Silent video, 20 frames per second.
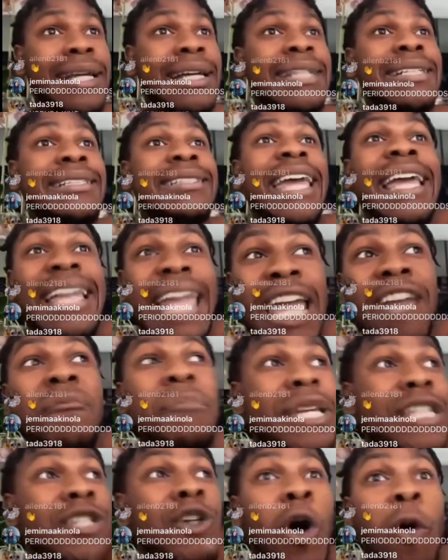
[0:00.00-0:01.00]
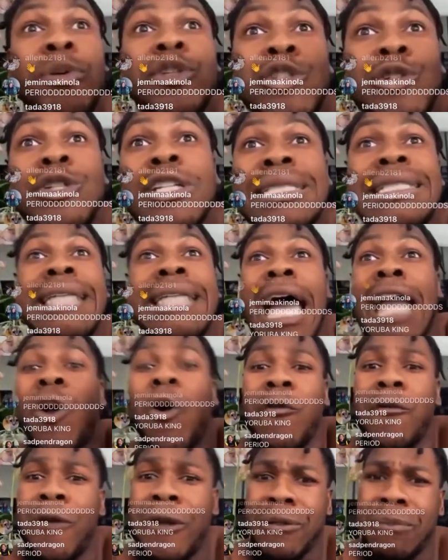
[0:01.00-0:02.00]
They gave me the opportunity and
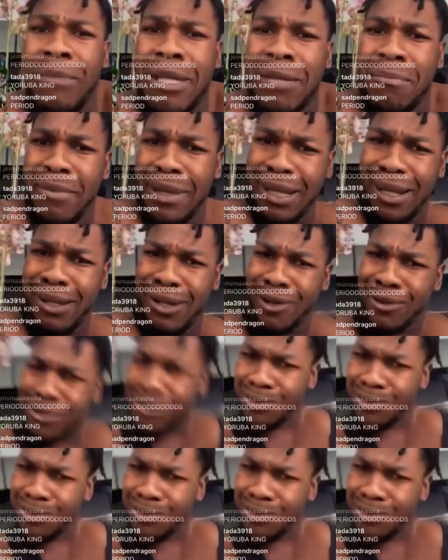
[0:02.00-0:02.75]
offered me millions.